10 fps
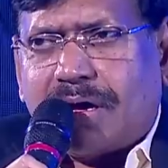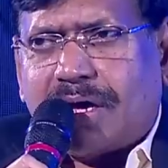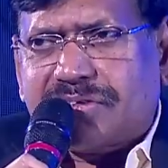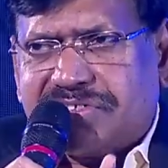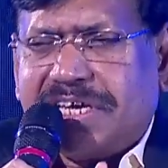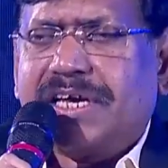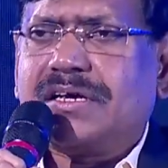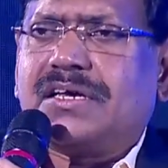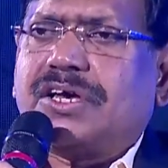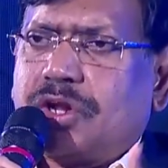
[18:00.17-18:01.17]
seeing
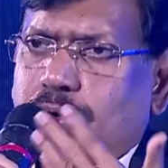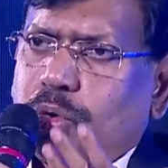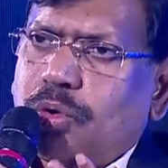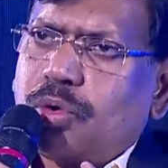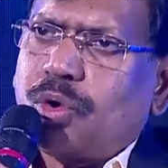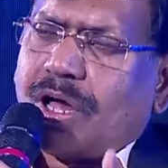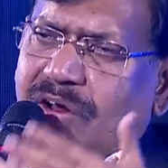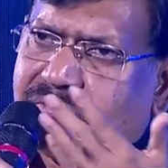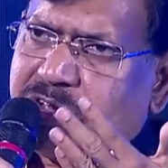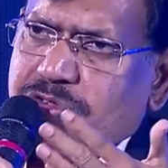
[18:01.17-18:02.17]
in Google or
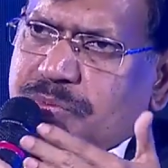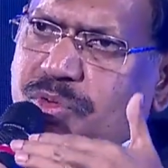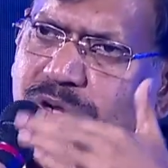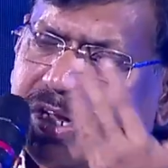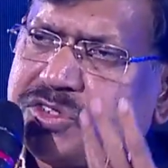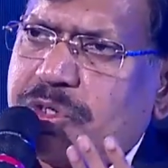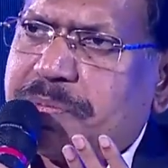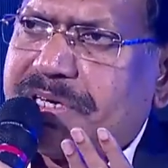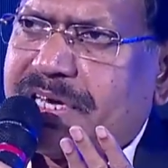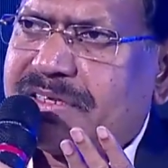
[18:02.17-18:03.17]
Facebook or
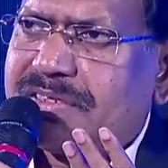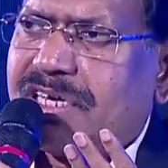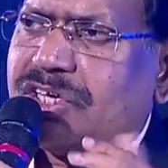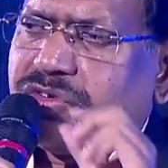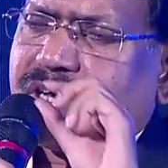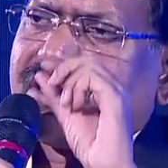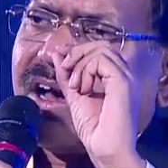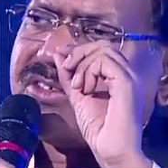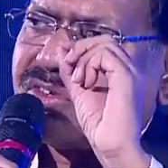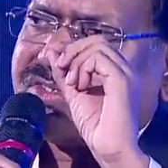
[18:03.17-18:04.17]
GPS, you can
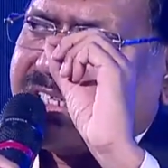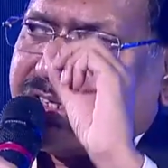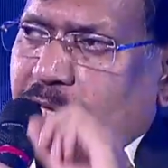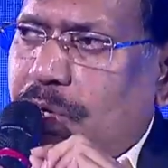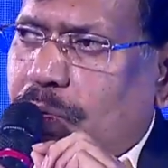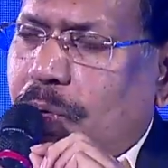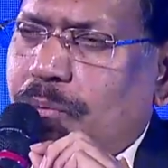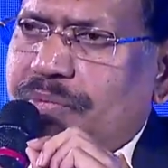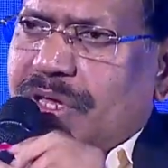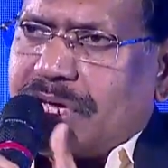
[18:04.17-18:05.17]
also see Telugu
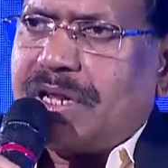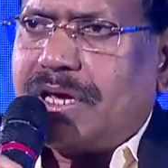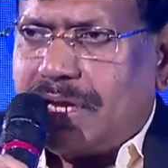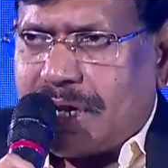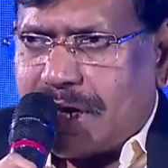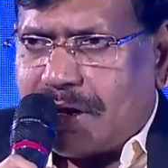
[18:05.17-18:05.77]
in